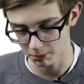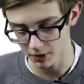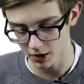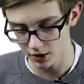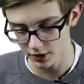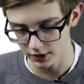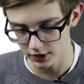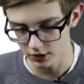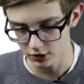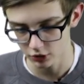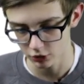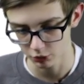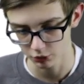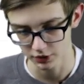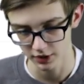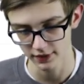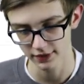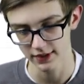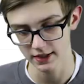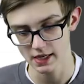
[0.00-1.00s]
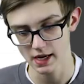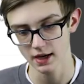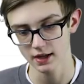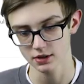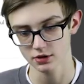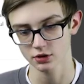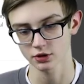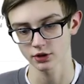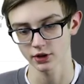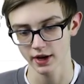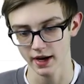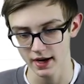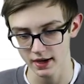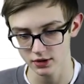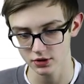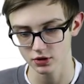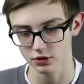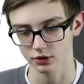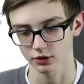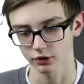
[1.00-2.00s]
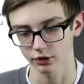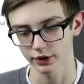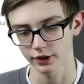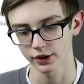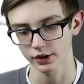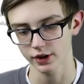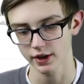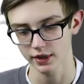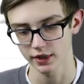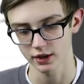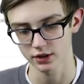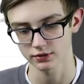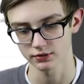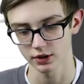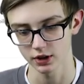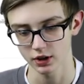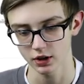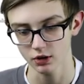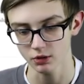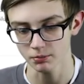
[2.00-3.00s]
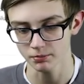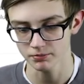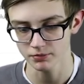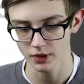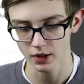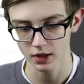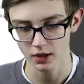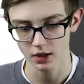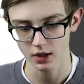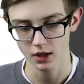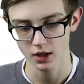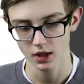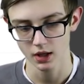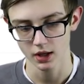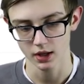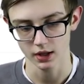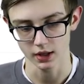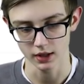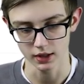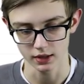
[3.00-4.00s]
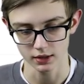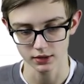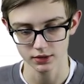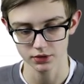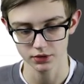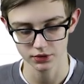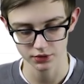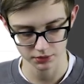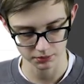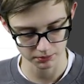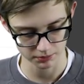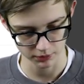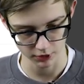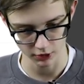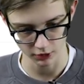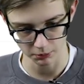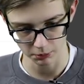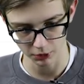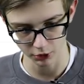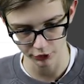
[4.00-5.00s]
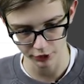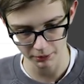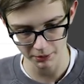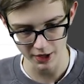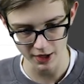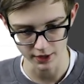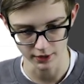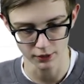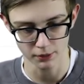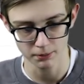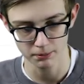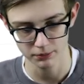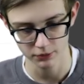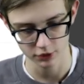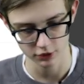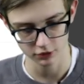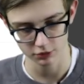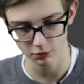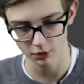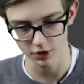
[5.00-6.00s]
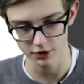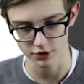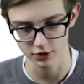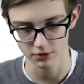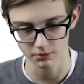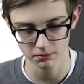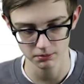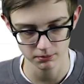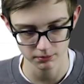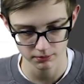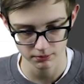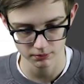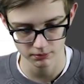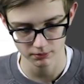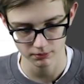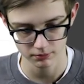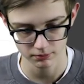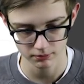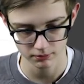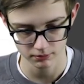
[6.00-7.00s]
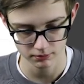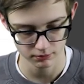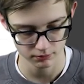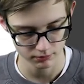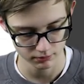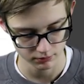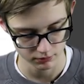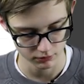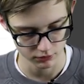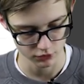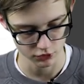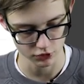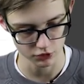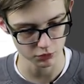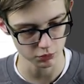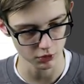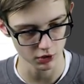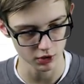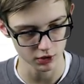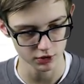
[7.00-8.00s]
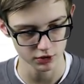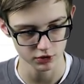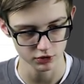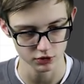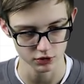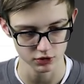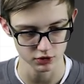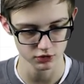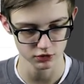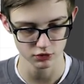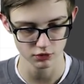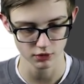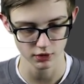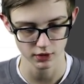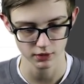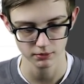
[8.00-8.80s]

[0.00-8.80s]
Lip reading: Mori, who did the 8-turn axe earlier in this video, is gonna blow your mind. Just watch it. Just watch, just enjoy.